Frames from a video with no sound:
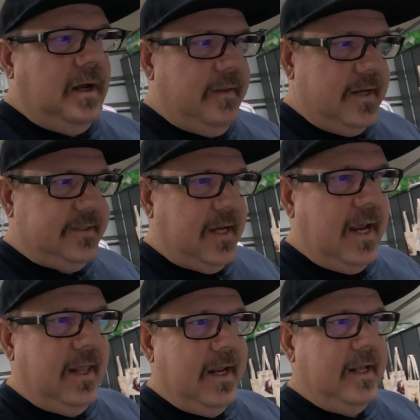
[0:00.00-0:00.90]
They
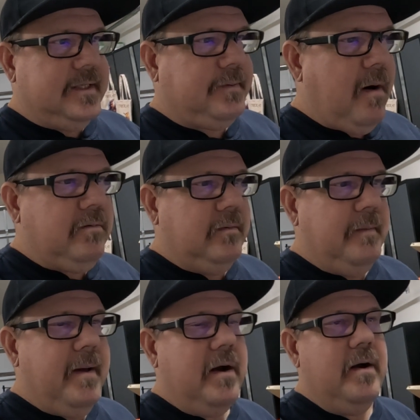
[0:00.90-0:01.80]
say that it's probably
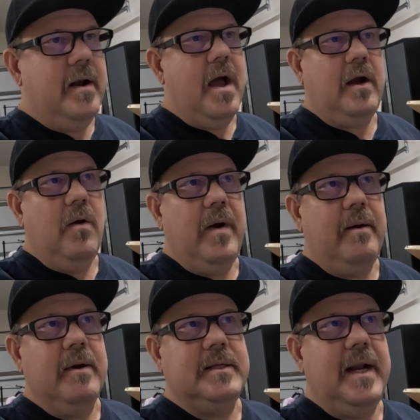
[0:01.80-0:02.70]
better to not go
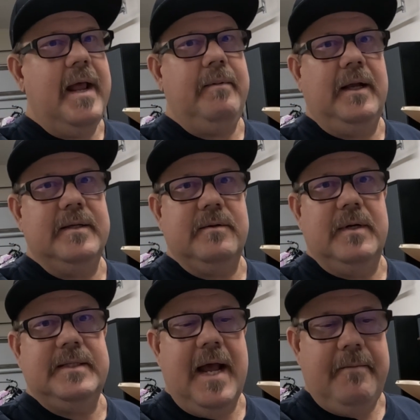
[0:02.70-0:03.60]
anywhere today because of
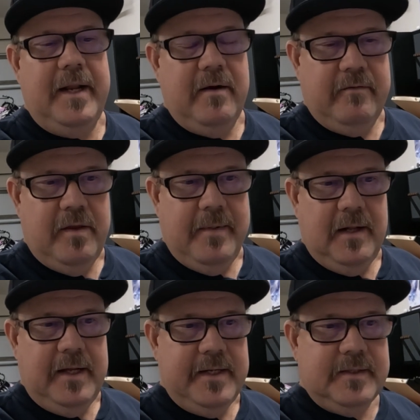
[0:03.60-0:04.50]
what's happening over the
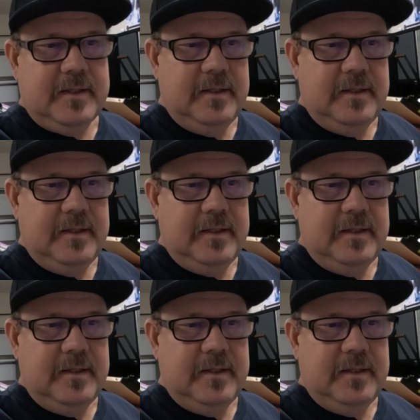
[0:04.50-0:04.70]
Middle East.